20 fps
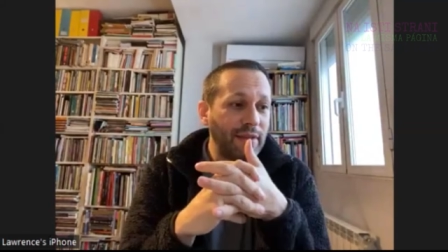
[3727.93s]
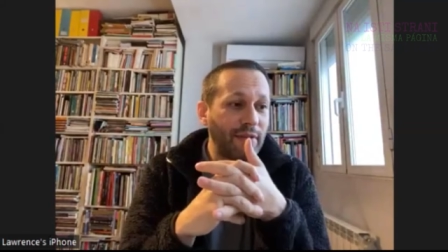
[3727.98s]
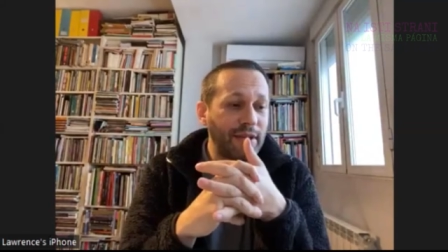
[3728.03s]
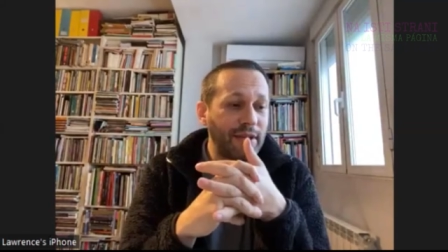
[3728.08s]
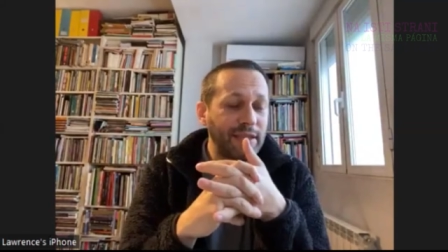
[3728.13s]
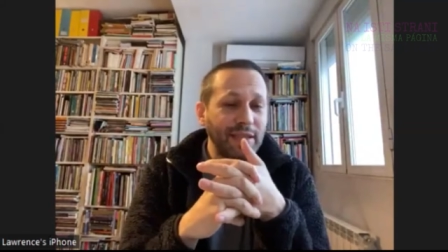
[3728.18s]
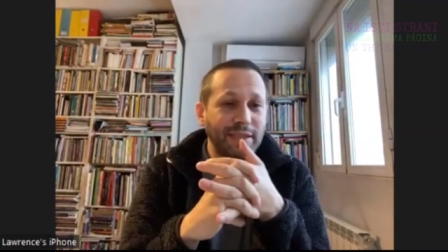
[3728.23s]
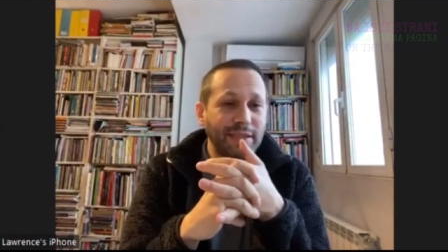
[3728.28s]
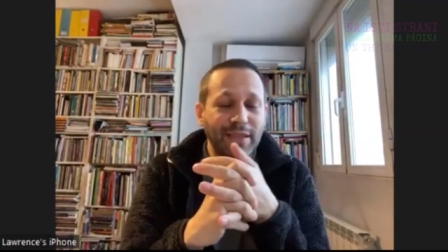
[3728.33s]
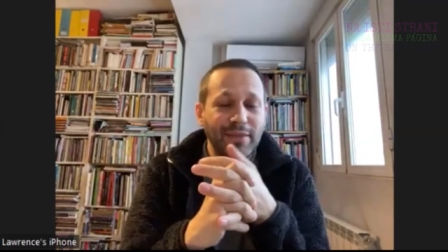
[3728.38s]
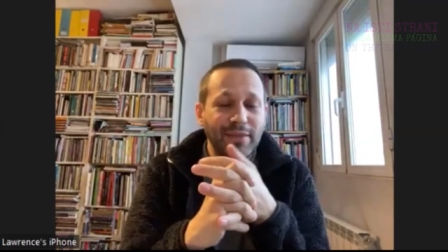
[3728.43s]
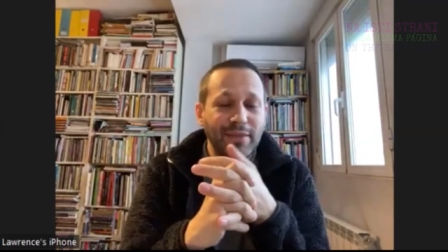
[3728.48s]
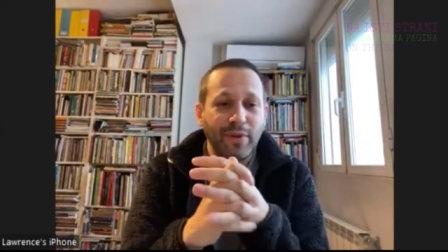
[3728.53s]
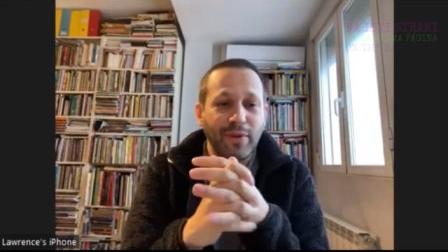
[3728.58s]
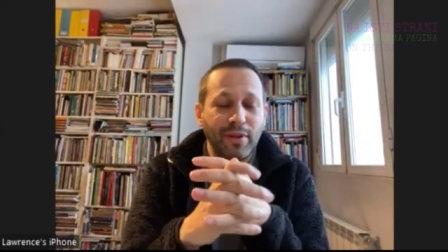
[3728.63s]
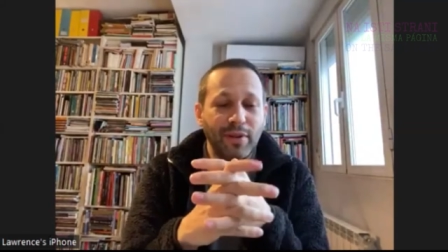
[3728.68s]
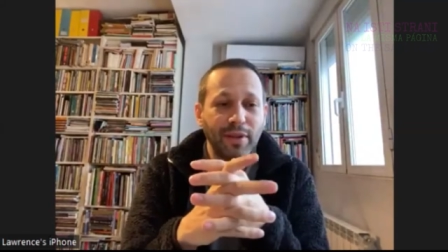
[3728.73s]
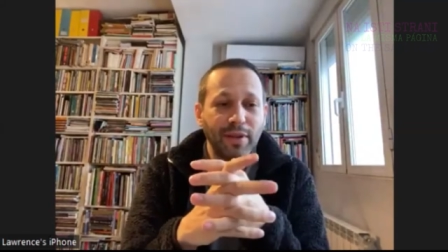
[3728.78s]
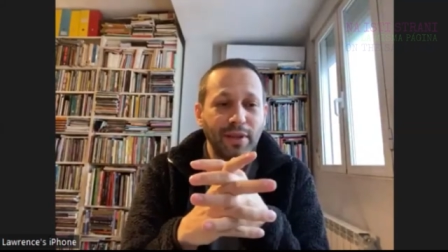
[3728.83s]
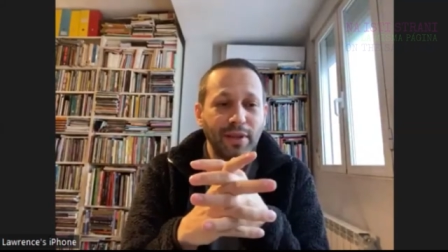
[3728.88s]
very
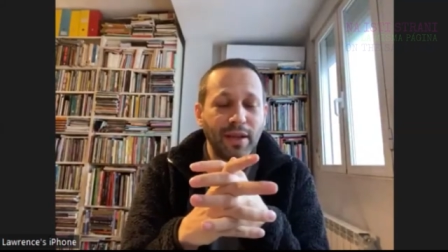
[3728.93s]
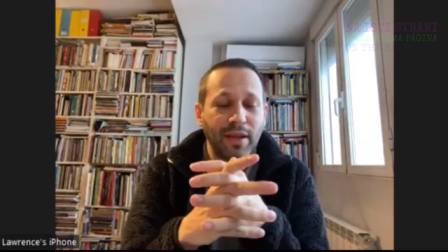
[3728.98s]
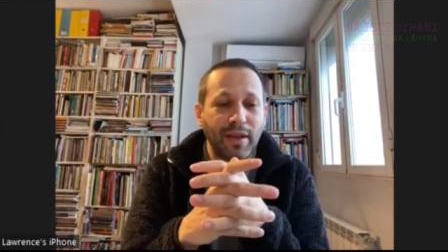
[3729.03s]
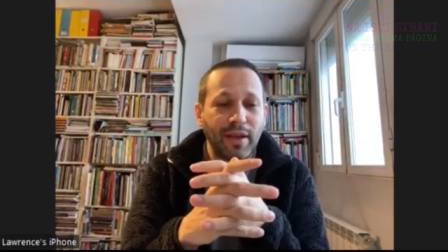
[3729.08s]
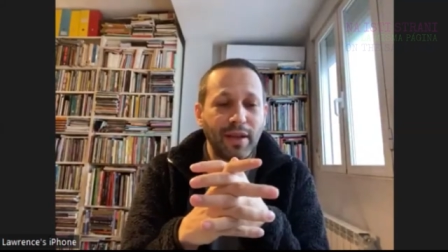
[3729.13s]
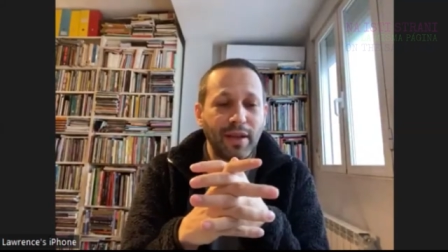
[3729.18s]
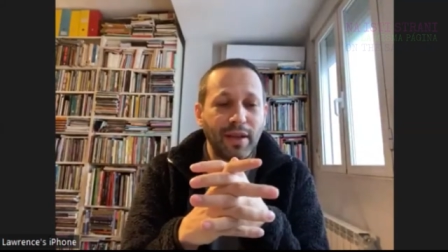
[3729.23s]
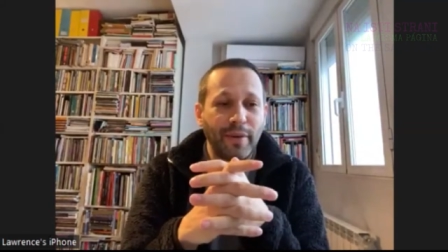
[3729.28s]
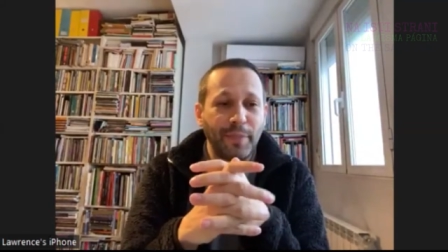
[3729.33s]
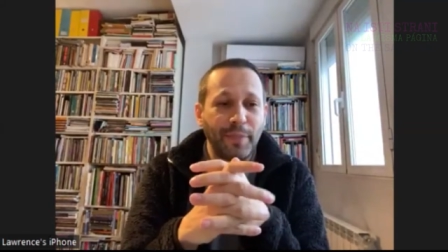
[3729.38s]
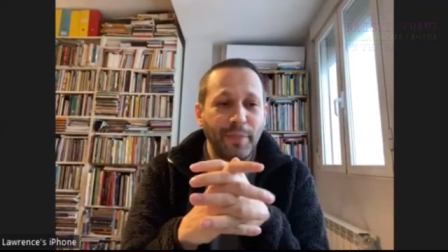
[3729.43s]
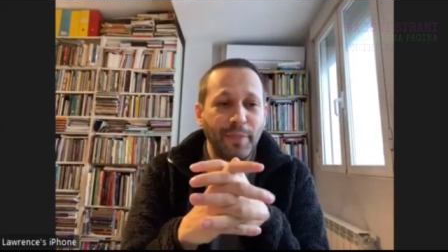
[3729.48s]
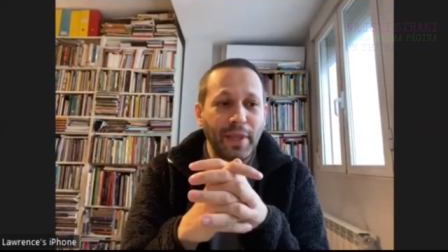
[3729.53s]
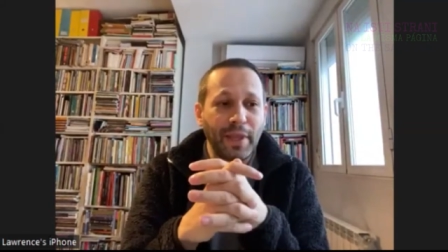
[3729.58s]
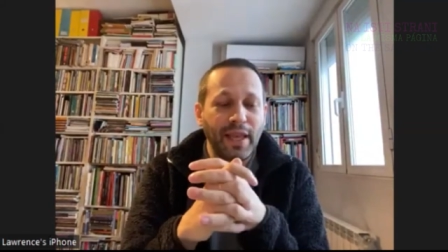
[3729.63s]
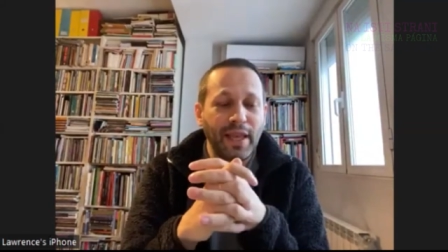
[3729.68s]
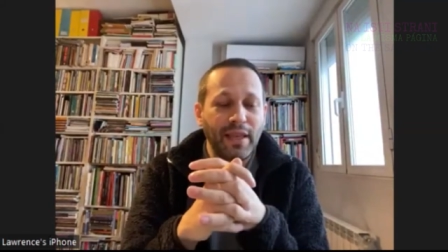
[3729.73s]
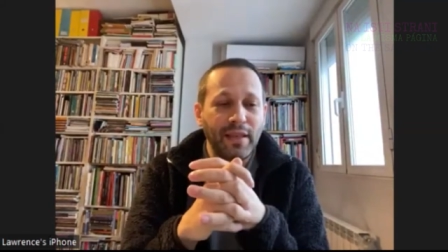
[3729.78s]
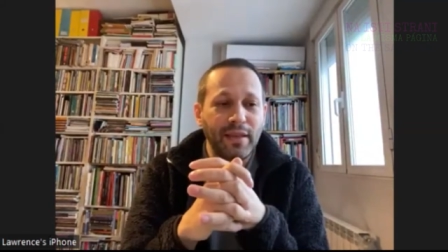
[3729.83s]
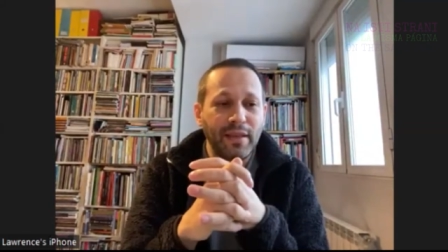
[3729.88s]
successful
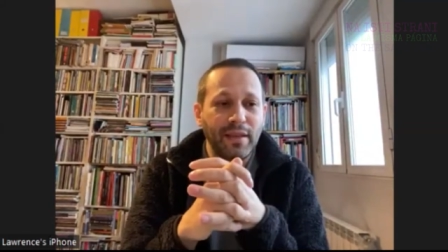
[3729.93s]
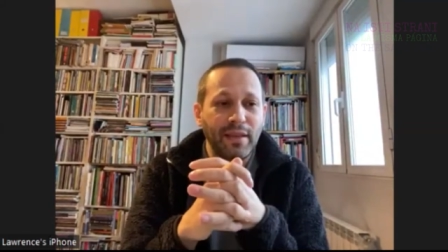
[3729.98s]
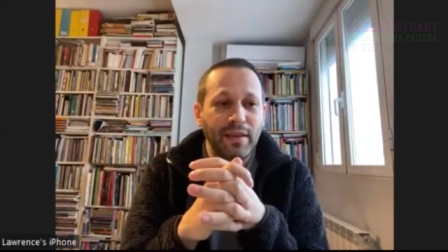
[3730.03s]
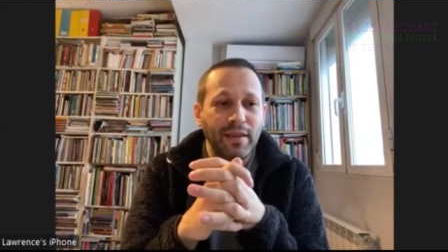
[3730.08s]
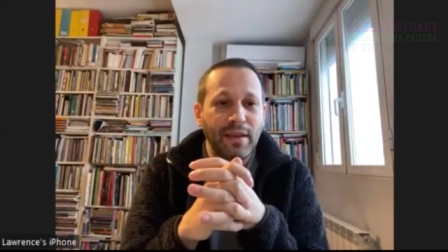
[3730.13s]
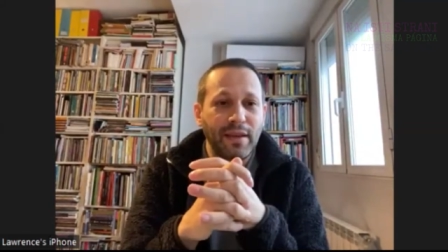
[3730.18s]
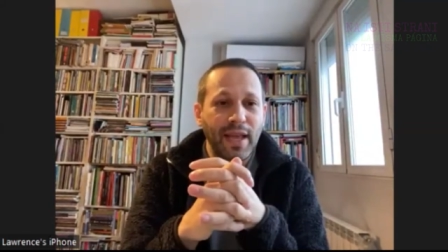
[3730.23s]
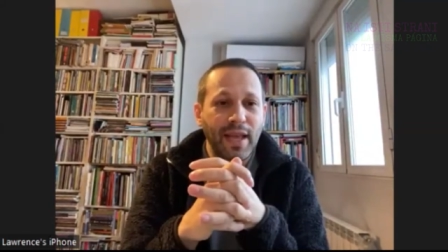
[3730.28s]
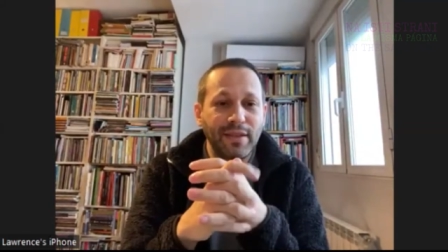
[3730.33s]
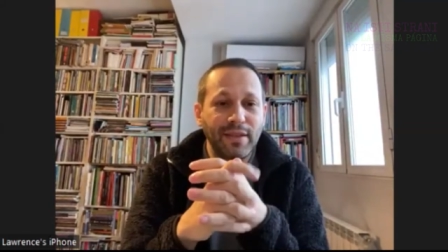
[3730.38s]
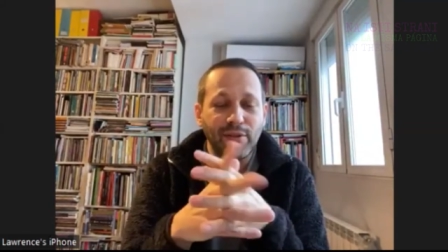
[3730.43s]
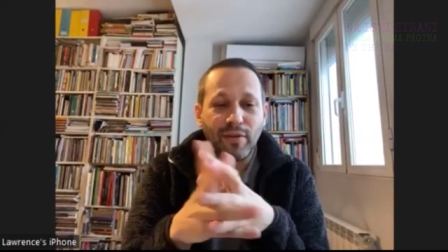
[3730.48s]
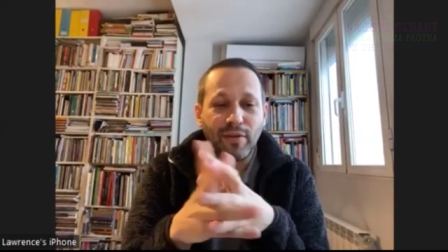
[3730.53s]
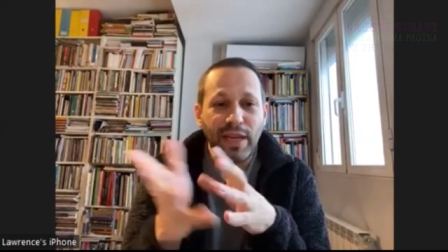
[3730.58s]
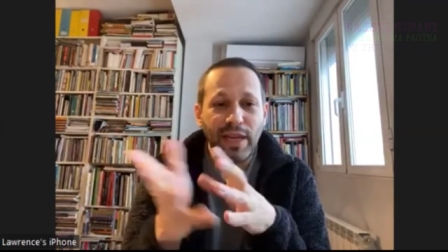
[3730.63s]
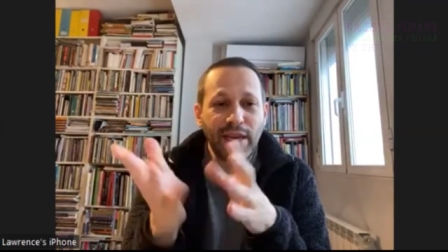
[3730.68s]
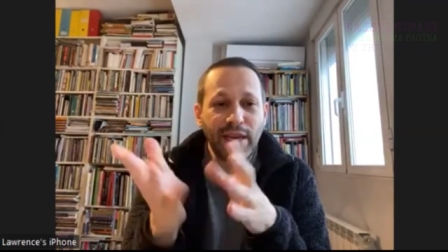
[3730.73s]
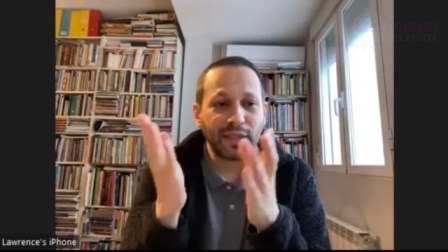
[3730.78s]
in Slovenia.